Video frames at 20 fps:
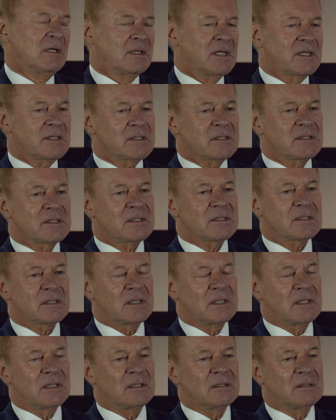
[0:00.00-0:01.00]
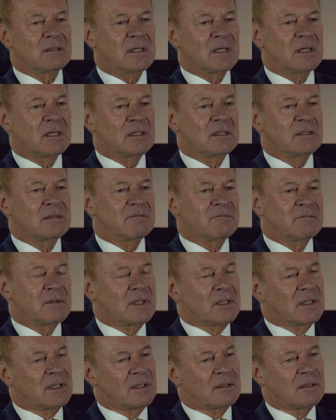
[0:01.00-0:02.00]
lessons in, uh, in
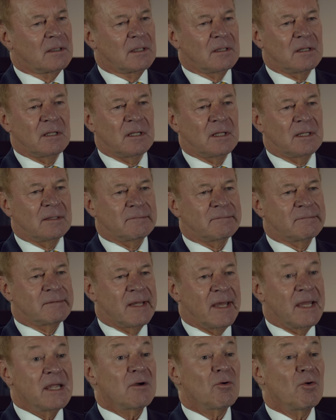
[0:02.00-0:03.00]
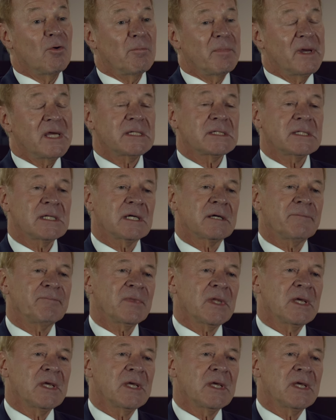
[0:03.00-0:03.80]
uh, Acorn Basic,